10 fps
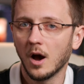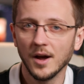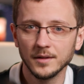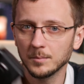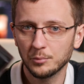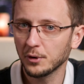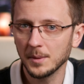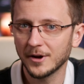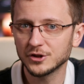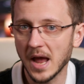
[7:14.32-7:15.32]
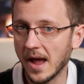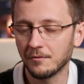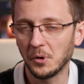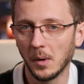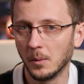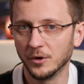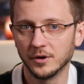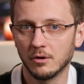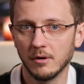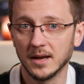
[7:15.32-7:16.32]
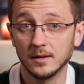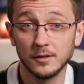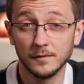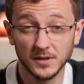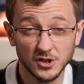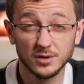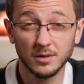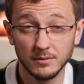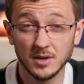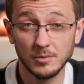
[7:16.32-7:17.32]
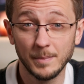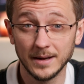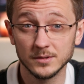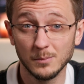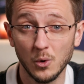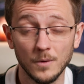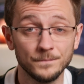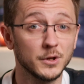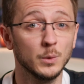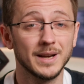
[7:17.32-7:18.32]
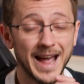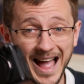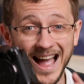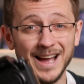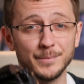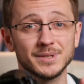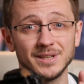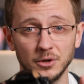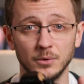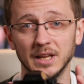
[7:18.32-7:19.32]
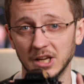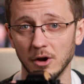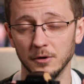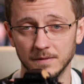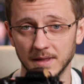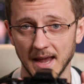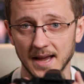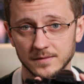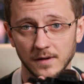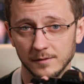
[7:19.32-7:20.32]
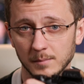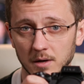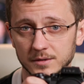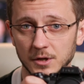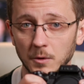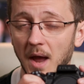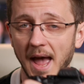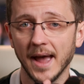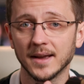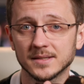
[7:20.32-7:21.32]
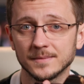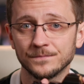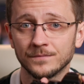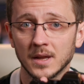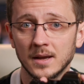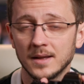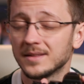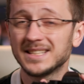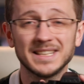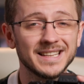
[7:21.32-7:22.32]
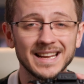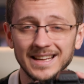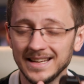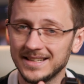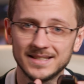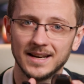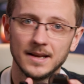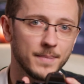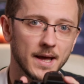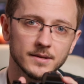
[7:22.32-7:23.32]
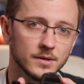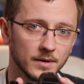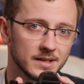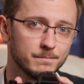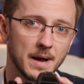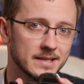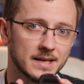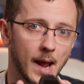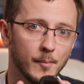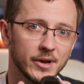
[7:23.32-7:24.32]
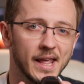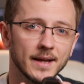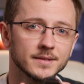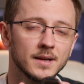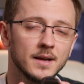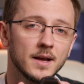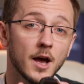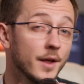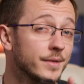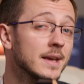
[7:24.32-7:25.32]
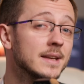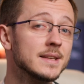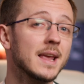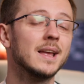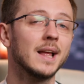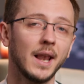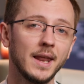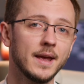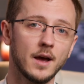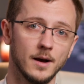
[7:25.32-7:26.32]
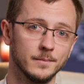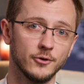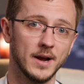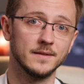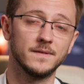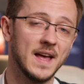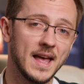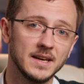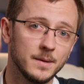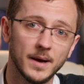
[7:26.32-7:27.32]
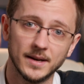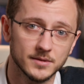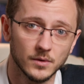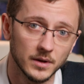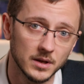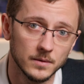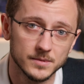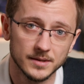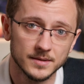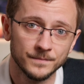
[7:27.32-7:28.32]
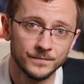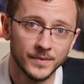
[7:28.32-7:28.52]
I think pretty much everyone would agree that for just £300 more, you would absolutely go for the S5 II X. This is easily Panasonic's best camera yet, and I think it is a clear upgrade for any Panasonic users.